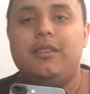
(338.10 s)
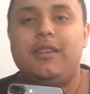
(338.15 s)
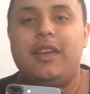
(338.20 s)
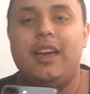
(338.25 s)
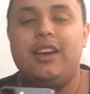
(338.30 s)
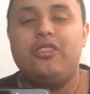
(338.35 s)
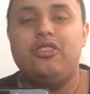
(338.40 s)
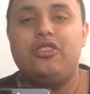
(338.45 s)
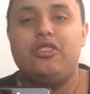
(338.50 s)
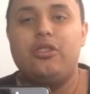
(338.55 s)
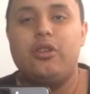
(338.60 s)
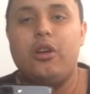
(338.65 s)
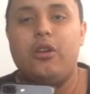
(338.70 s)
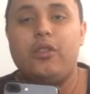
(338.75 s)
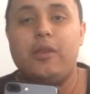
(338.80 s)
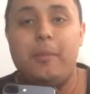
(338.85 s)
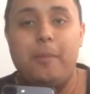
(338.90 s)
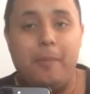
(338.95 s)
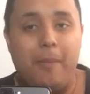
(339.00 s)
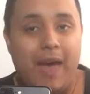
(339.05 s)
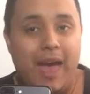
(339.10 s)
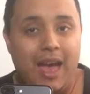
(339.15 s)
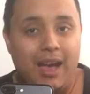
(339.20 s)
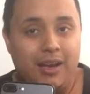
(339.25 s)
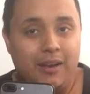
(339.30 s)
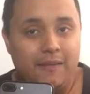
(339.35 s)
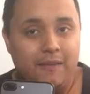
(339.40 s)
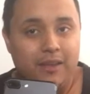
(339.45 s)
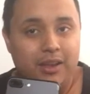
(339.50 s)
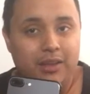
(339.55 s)
texture on the
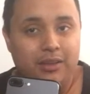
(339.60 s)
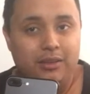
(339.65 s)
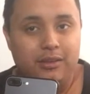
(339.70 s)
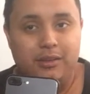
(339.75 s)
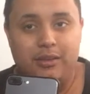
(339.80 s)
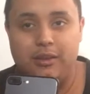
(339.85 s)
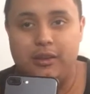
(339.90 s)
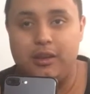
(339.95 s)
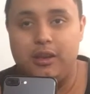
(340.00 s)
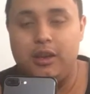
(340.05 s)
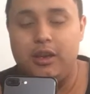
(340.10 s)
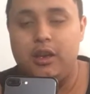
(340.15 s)
back of it,